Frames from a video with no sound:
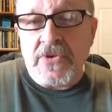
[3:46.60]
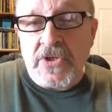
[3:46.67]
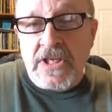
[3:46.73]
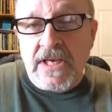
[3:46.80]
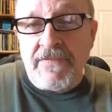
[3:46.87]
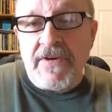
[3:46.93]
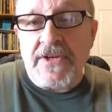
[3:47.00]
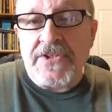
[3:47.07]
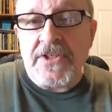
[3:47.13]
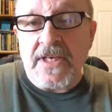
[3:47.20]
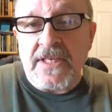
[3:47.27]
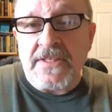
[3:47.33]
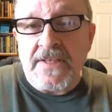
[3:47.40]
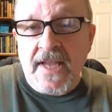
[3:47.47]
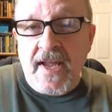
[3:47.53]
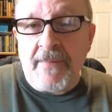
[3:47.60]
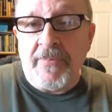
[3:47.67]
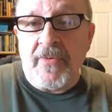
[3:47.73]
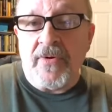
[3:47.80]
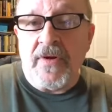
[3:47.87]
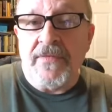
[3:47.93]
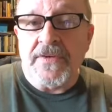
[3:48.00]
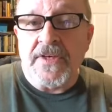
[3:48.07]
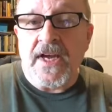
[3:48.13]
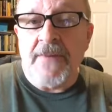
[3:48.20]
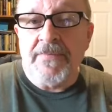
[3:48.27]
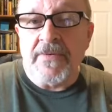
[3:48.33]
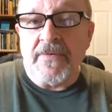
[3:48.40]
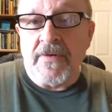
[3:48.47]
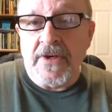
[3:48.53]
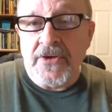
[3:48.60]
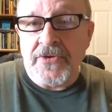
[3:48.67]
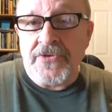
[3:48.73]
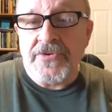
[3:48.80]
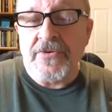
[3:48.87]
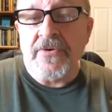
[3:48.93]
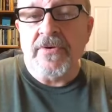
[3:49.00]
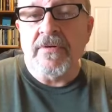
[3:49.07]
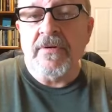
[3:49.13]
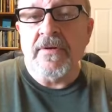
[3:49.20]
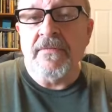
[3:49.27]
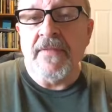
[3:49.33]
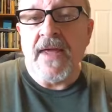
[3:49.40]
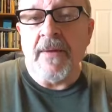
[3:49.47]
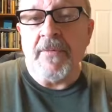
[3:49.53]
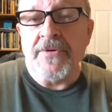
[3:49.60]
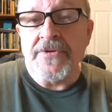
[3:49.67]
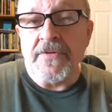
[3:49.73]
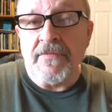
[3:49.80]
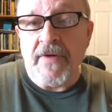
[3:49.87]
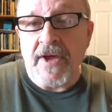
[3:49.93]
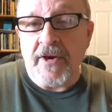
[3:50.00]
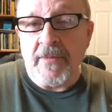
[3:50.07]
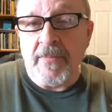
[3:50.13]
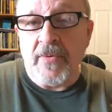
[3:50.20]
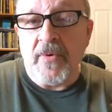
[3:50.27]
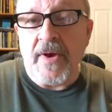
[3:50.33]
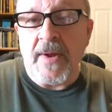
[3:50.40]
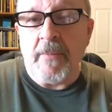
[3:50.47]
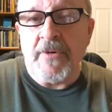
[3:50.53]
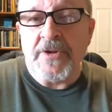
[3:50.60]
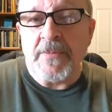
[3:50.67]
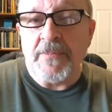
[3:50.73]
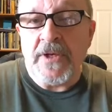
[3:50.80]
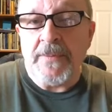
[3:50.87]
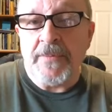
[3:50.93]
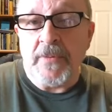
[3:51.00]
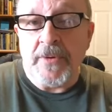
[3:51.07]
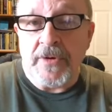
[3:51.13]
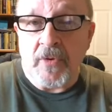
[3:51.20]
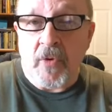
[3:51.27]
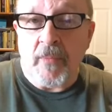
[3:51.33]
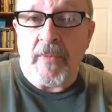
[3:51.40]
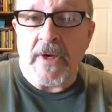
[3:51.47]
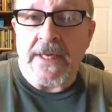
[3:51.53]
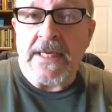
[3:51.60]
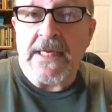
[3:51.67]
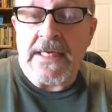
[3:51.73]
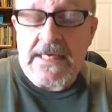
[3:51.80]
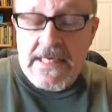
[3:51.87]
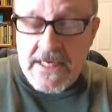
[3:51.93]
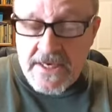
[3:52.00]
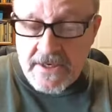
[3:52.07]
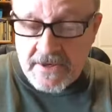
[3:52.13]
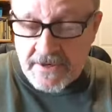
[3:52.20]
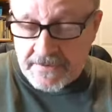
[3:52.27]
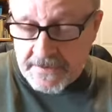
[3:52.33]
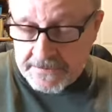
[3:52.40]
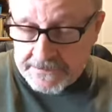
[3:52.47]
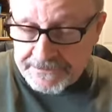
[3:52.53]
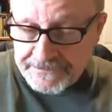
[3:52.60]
giving us an example of the type of literature that was available and what the people would normally hear.